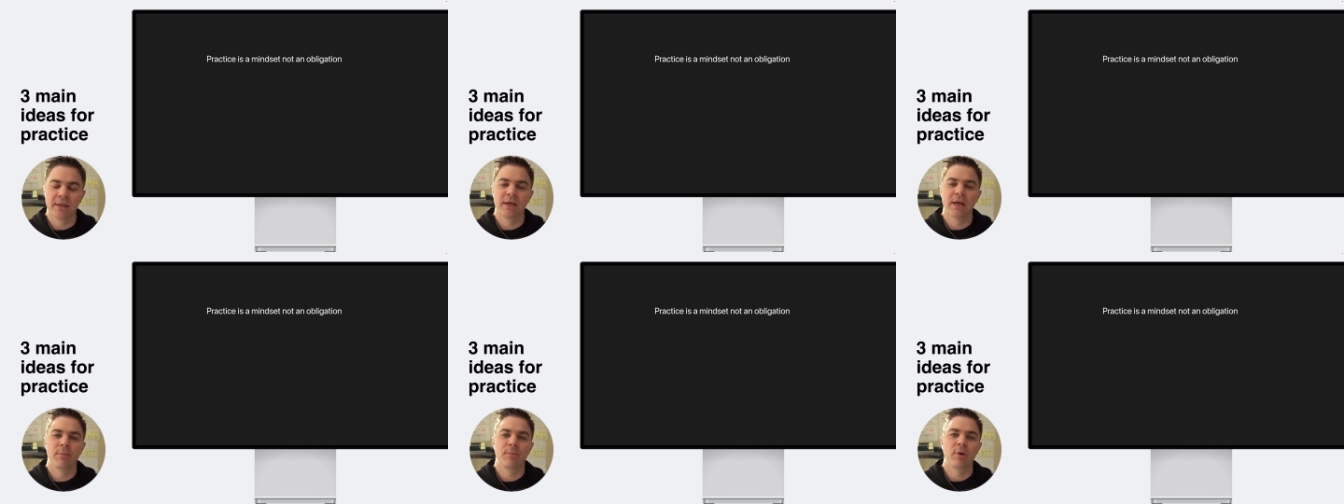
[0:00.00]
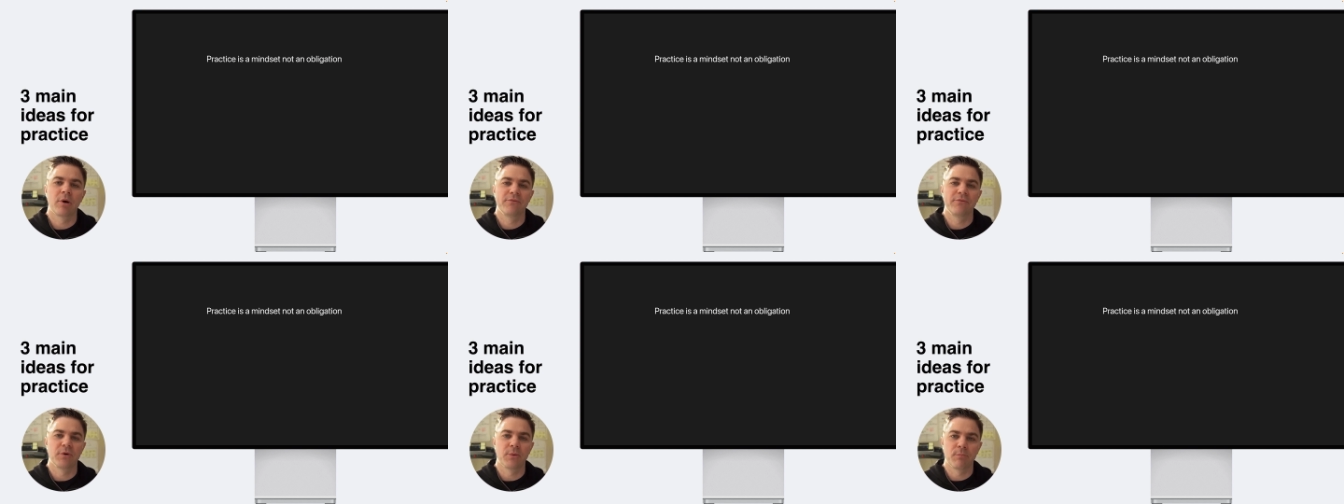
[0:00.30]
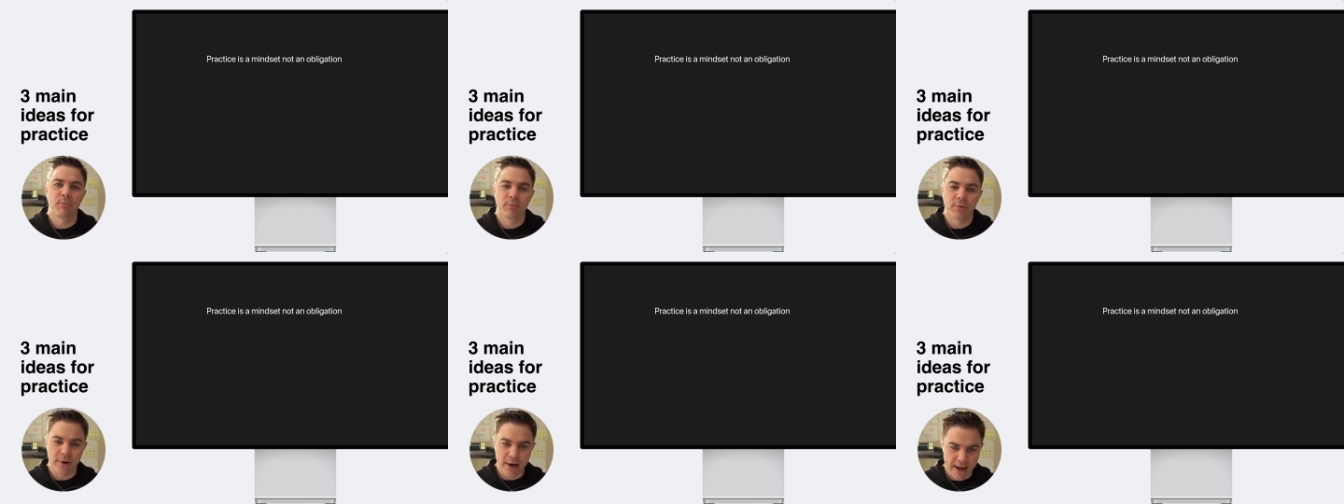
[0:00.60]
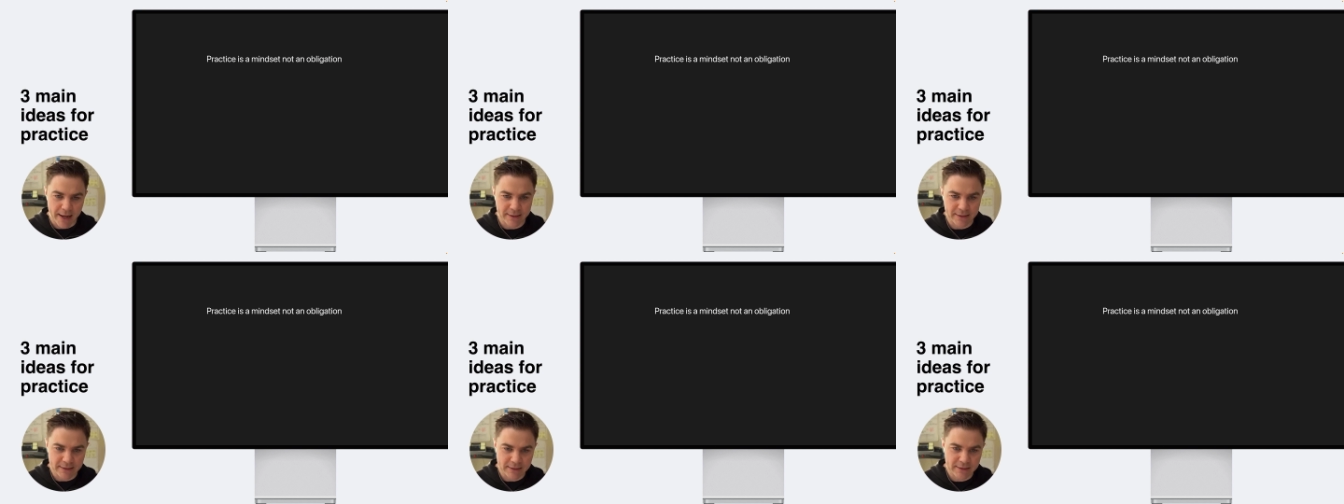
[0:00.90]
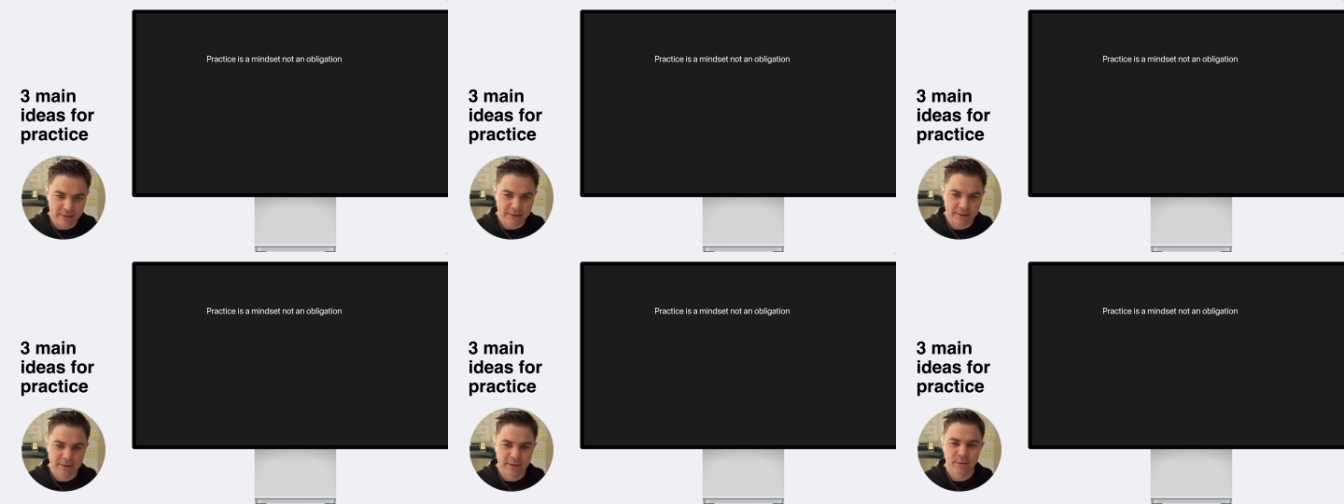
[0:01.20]
part of your
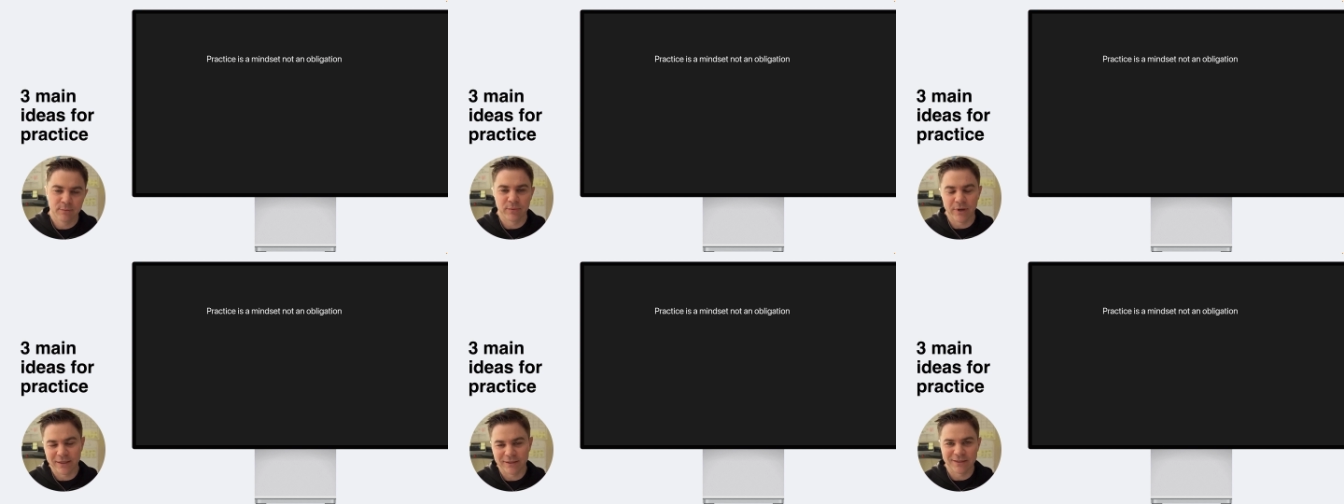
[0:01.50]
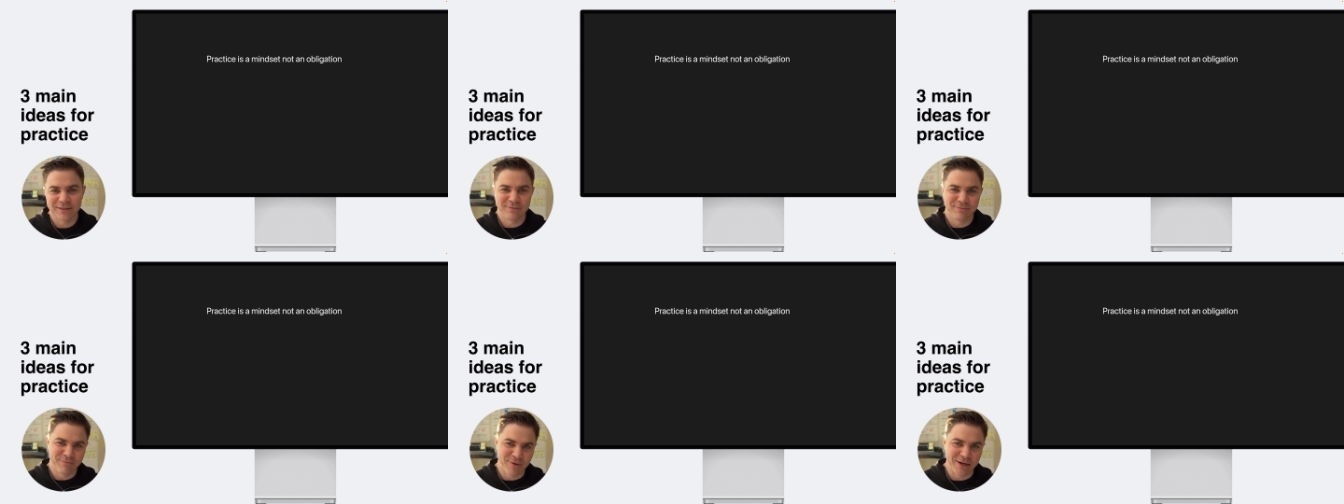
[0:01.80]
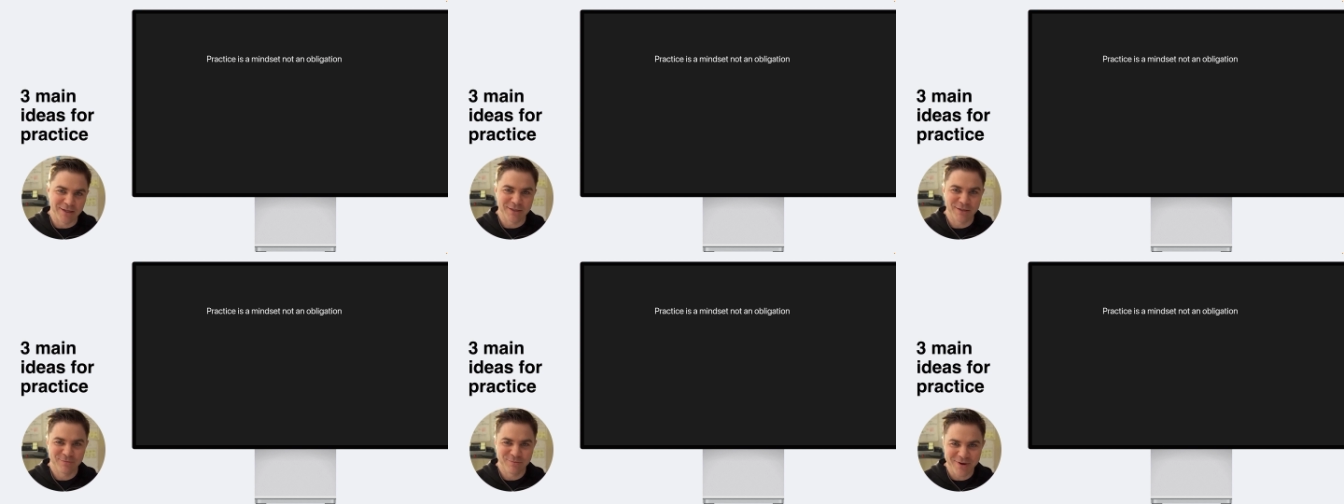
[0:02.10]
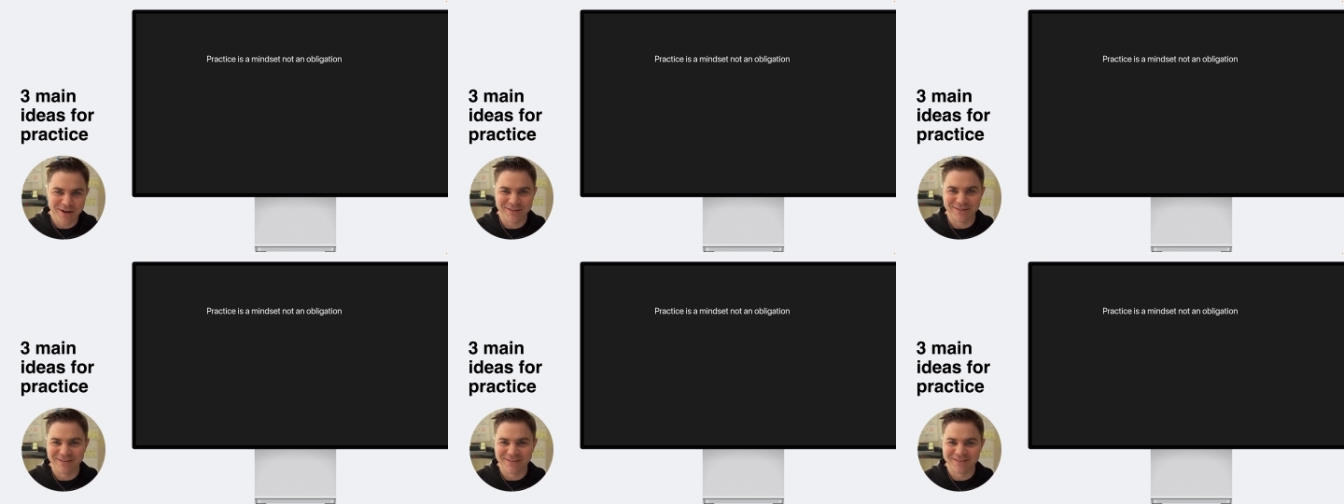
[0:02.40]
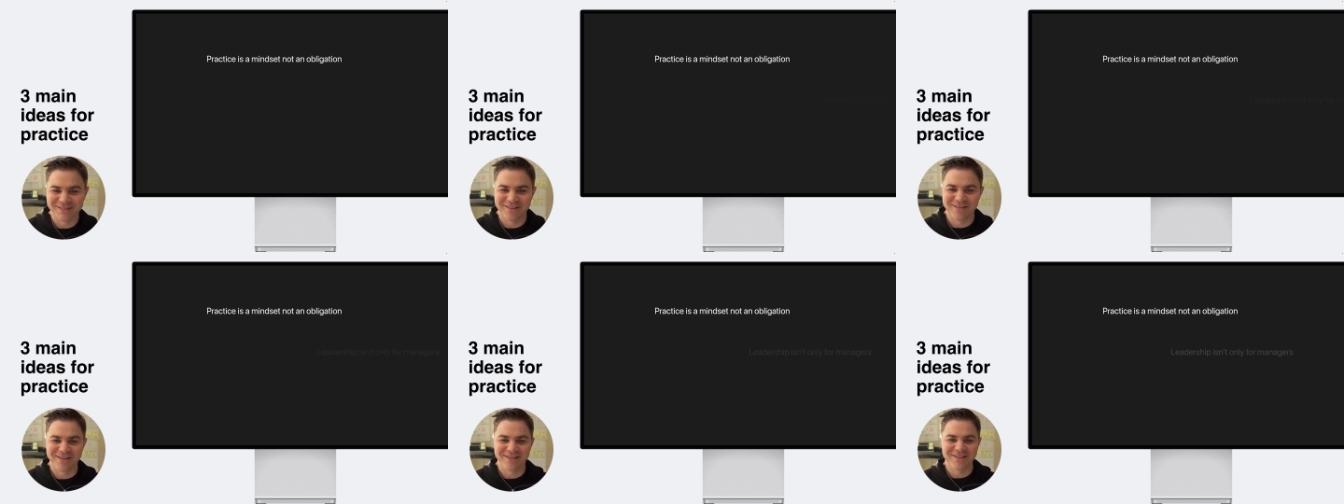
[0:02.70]
practice. Practice, practice, practice.
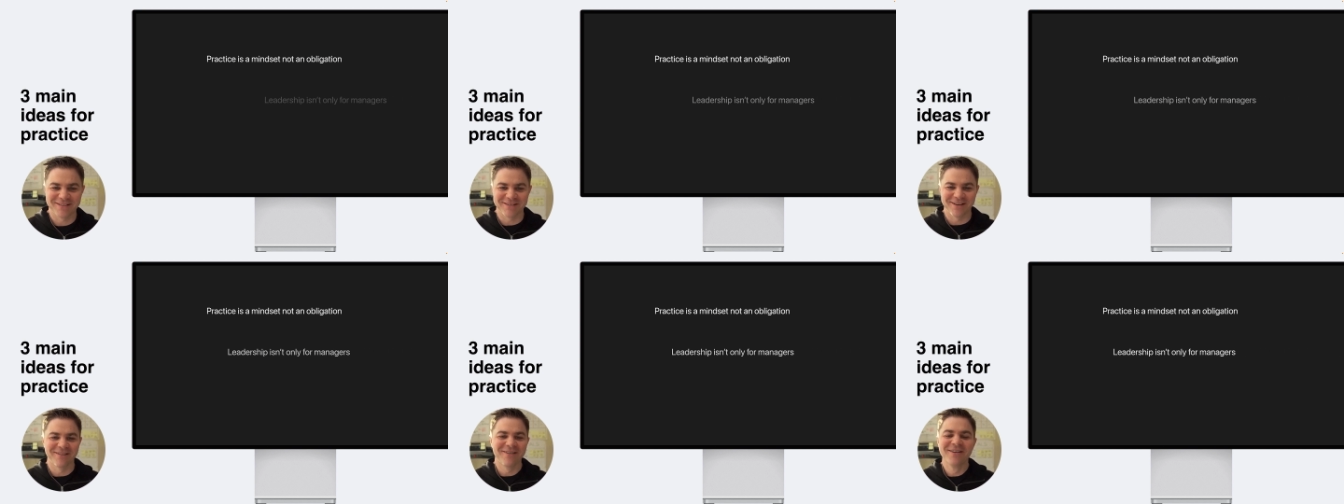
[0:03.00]
All right, let's go.